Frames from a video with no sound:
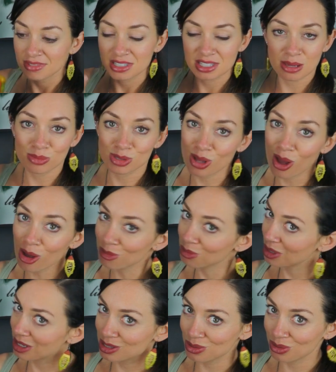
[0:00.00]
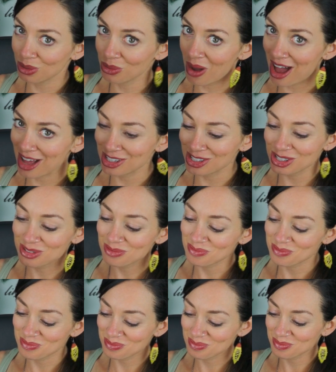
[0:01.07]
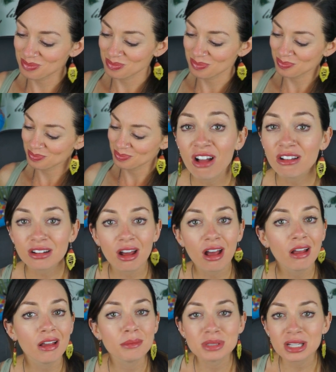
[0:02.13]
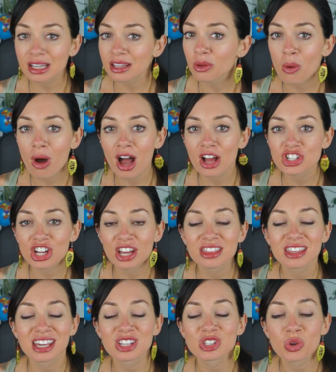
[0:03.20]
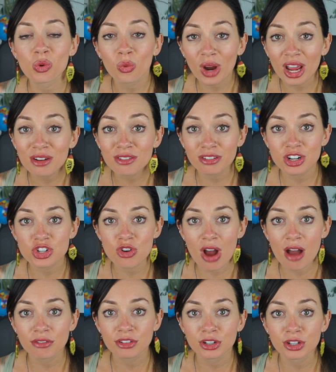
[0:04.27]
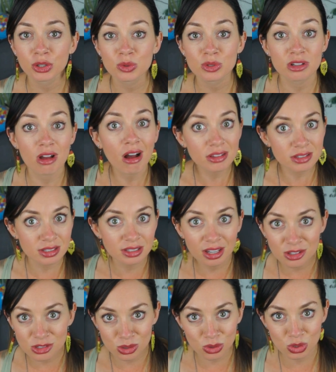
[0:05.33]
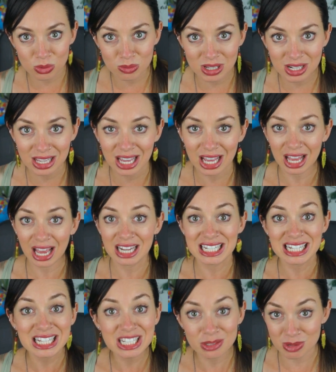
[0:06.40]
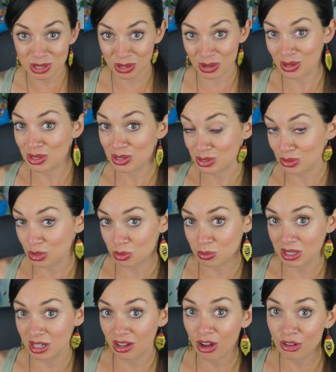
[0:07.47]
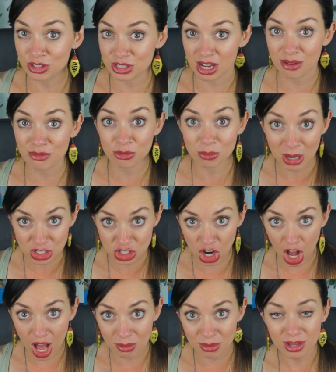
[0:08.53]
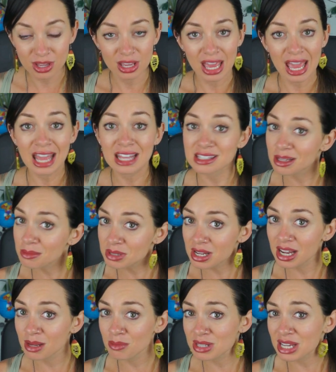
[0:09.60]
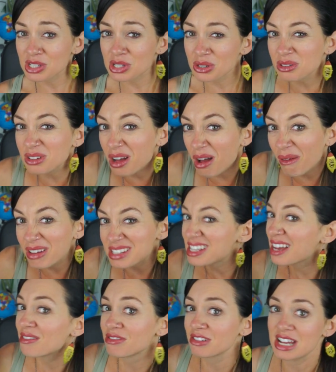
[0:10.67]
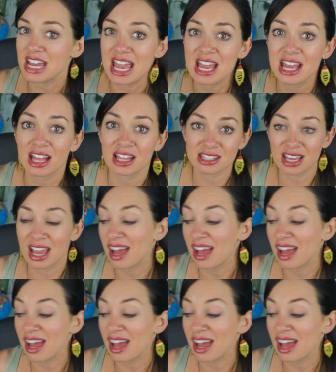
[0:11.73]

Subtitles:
Same song, plays for your watch. All in all, I'm digging the watch. I think it's great for a traveler who's constantly on social media. I need to be on social media all the time for my job. And sometimes, I don't always have free hands.